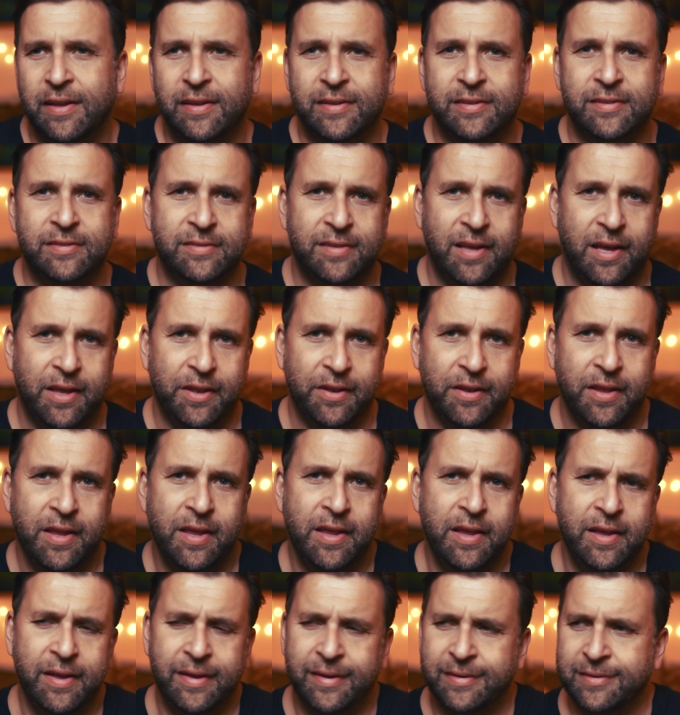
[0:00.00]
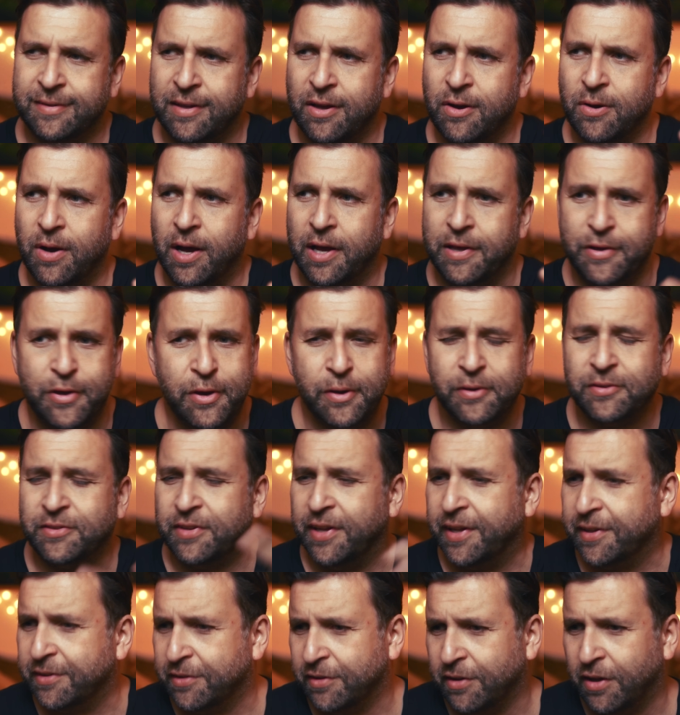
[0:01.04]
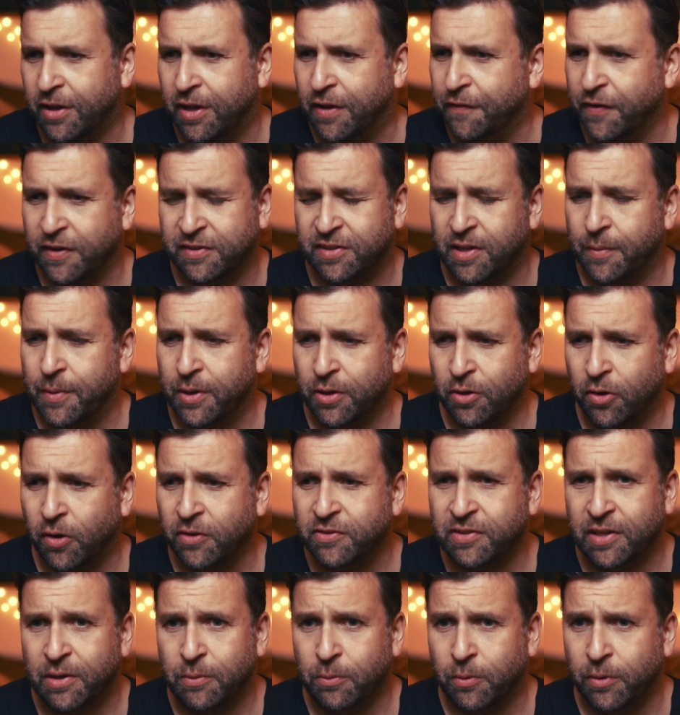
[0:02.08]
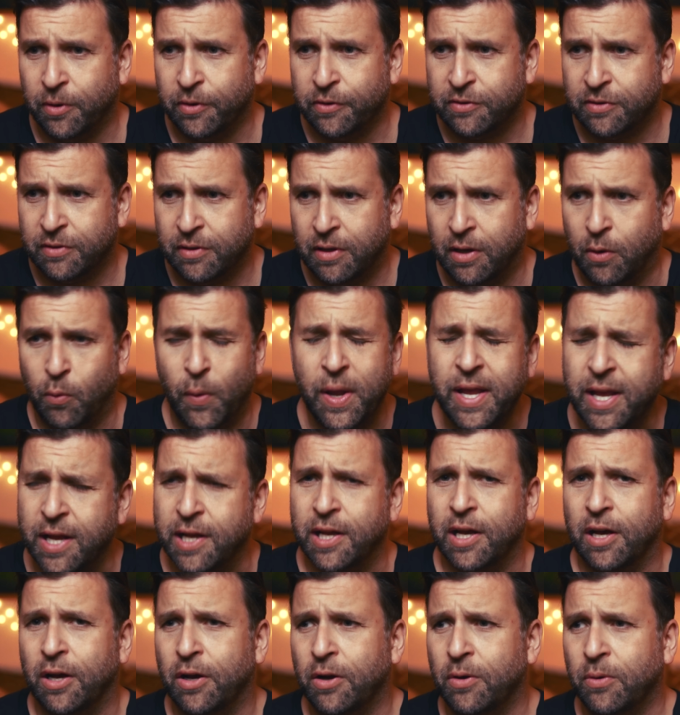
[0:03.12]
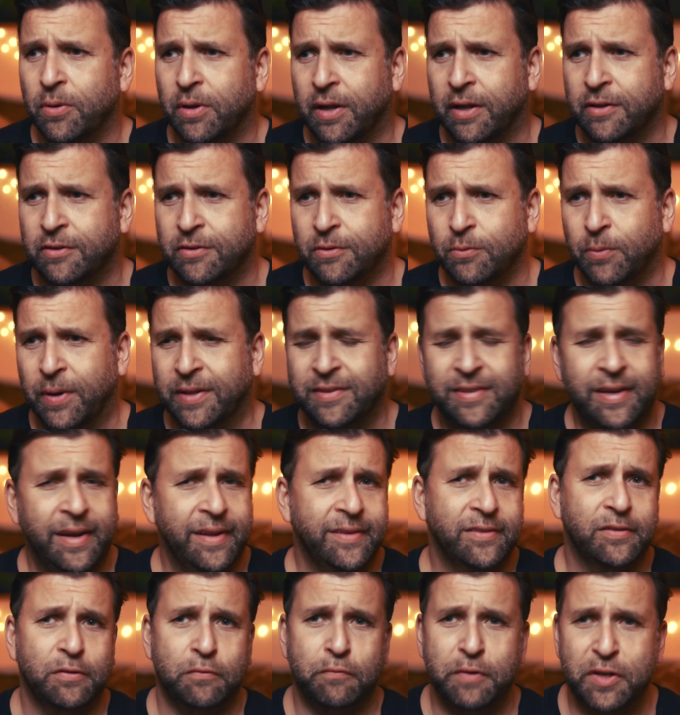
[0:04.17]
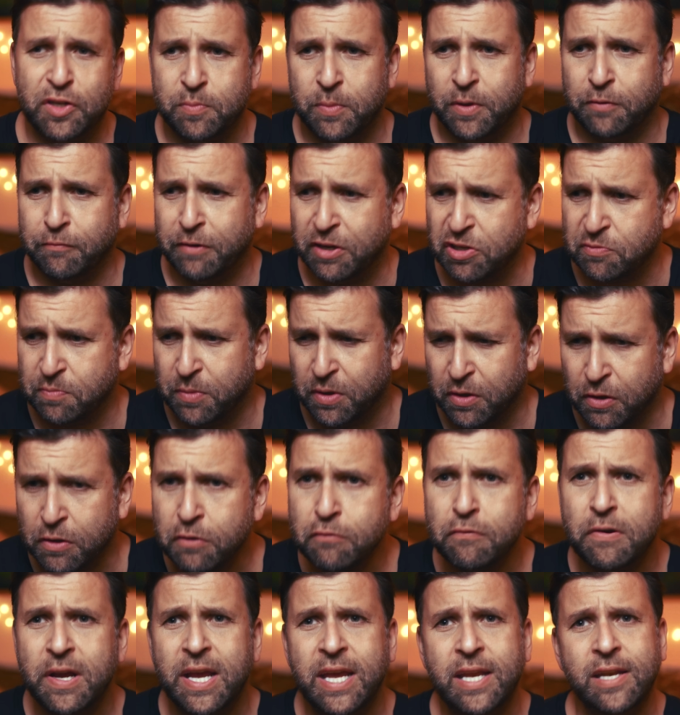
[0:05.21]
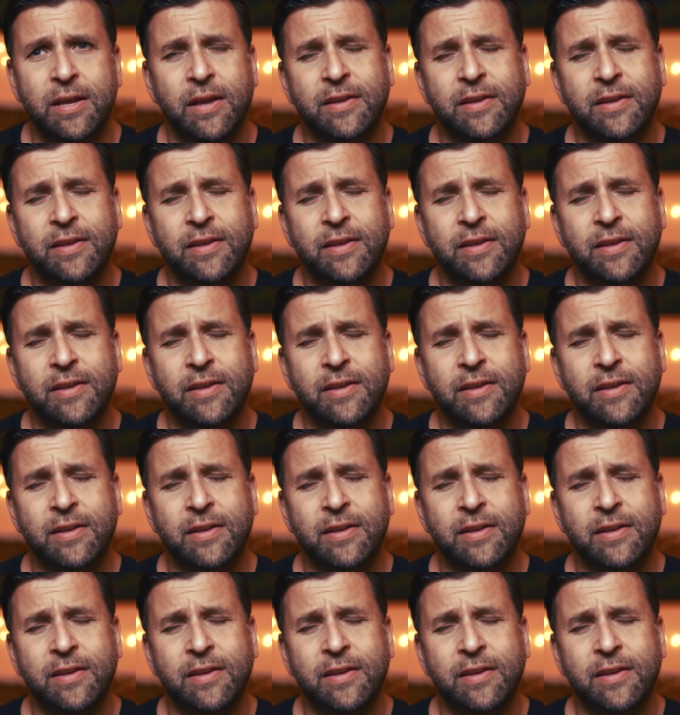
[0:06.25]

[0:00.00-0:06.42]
sun. So I used it, first time I got it was a week ago. I went out into Richmond Green